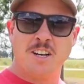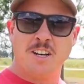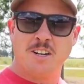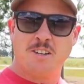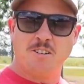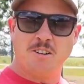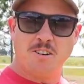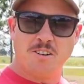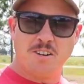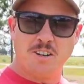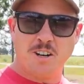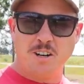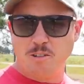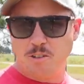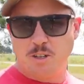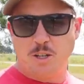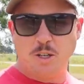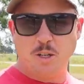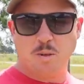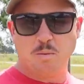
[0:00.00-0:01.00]
to our
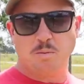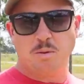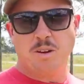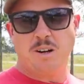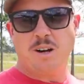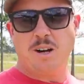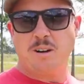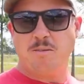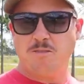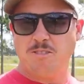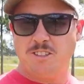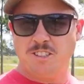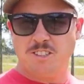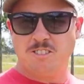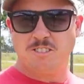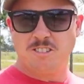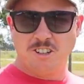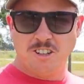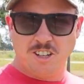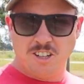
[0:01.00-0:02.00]
no-till plot with
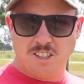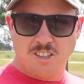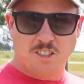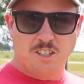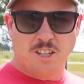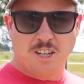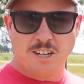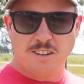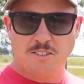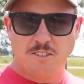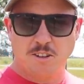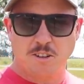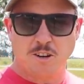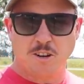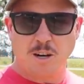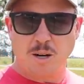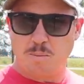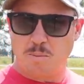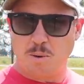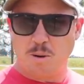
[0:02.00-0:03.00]
this lush cover
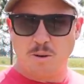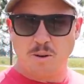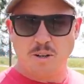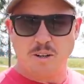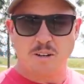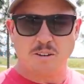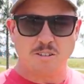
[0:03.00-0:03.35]
crop on it.